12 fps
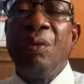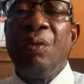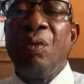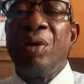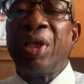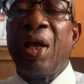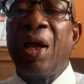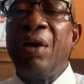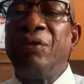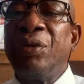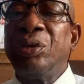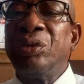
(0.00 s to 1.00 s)
What I
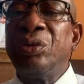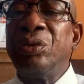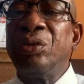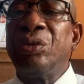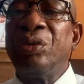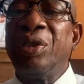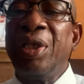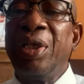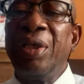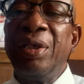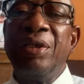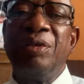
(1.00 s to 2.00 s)
have for you
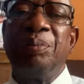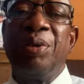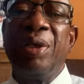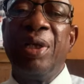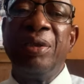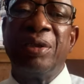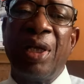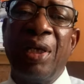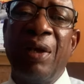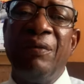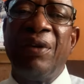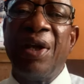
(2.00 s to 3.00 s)
today is parental
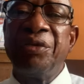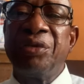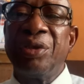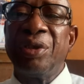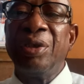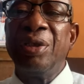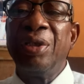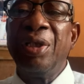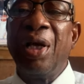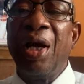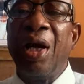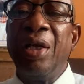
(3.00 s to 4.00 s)
advisory
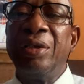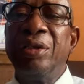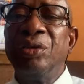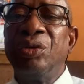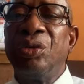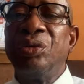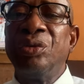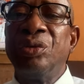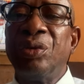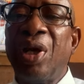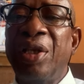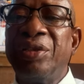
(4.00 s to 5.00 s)
and to
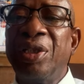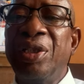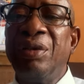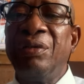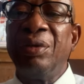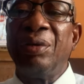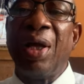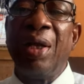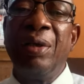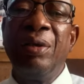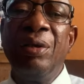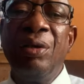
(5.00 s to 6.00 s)
you as
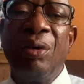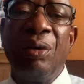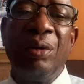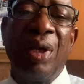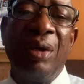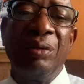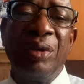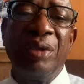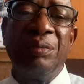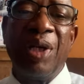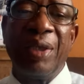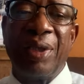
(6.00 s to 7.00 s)
individual on language
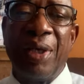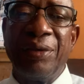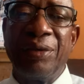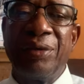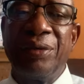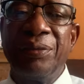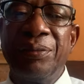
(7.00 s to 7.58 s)
matters.